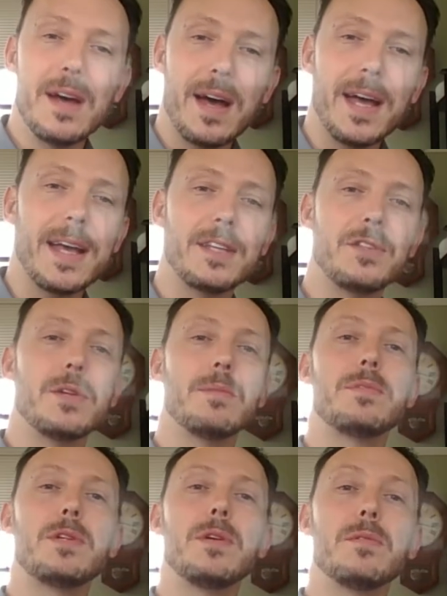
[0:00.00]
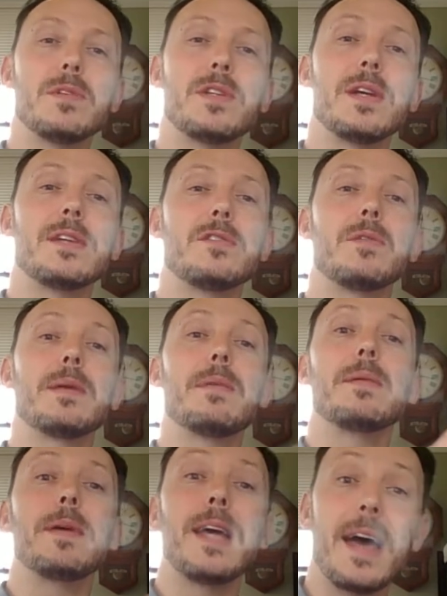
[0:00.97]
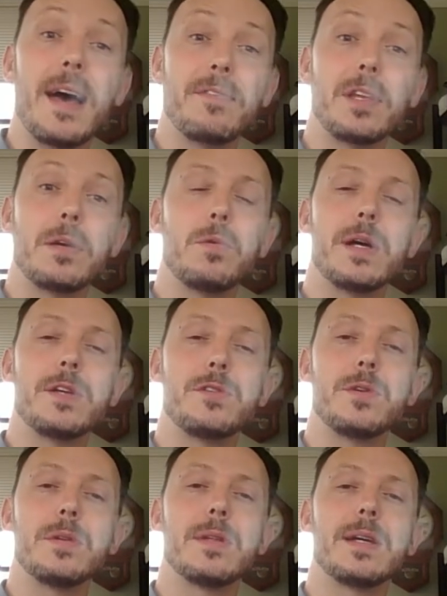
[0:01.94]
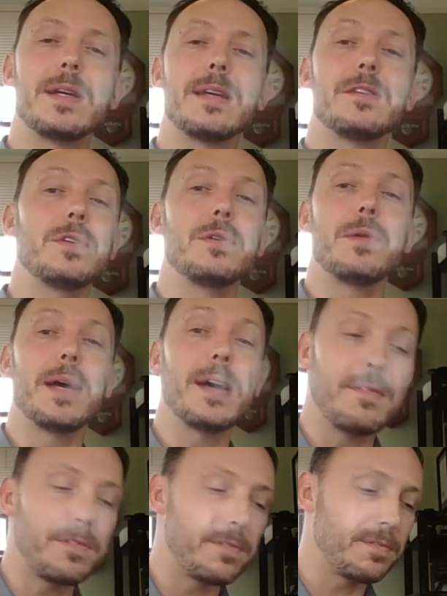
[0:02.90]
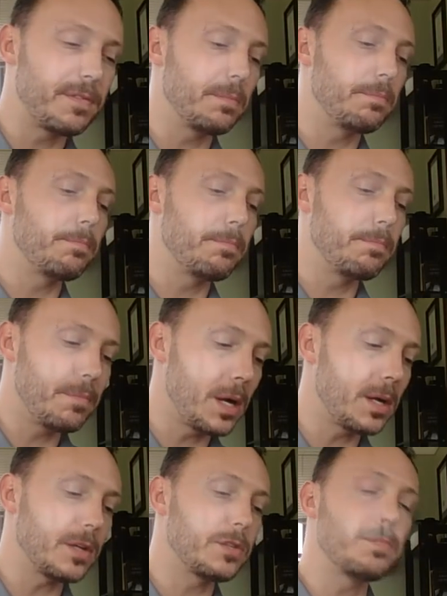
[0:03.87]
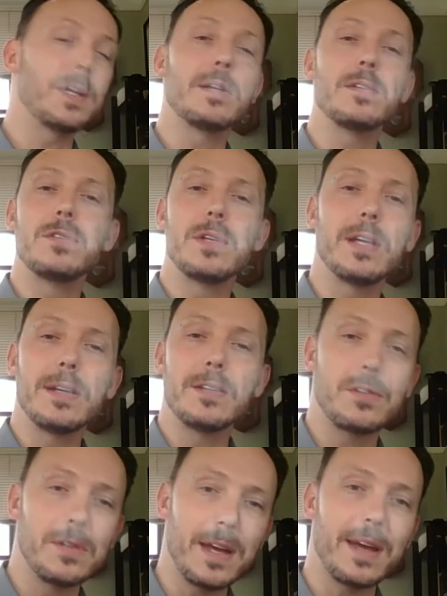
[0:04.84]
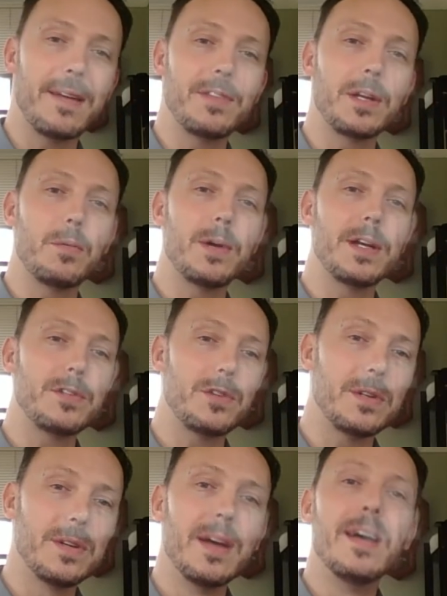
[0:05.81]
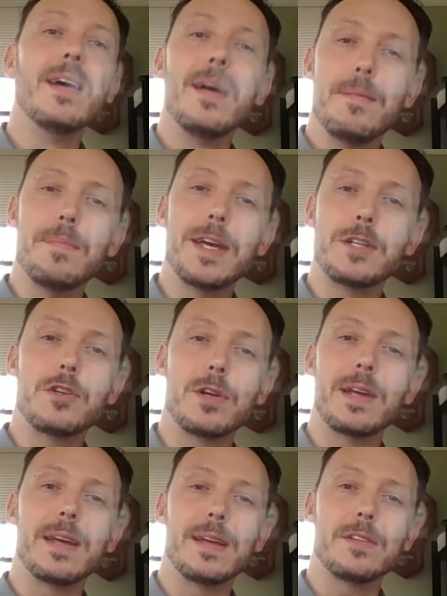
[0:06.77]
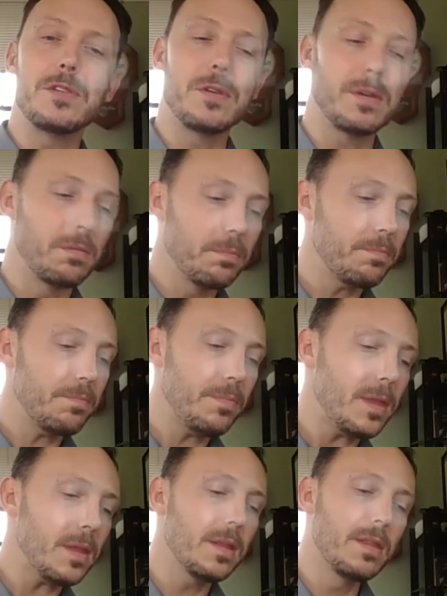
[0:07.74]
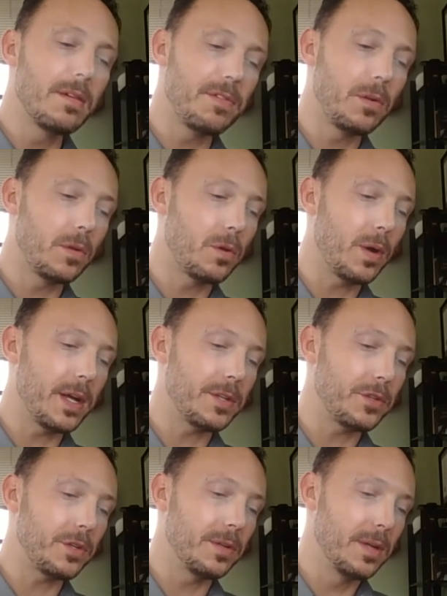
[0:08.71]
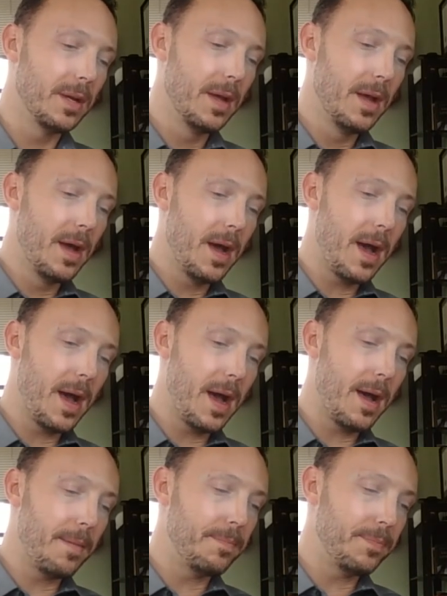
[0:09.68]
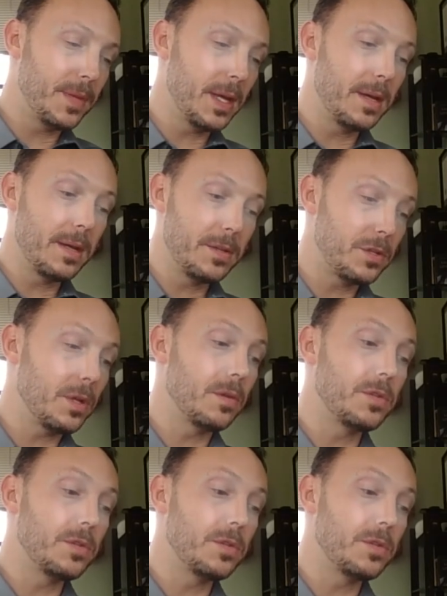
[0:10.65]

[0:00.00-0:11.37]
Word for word: I had some students answering maybe half the question. That gets you half marks because you answered half the question. Make sure to answer the full question. Um, uh, so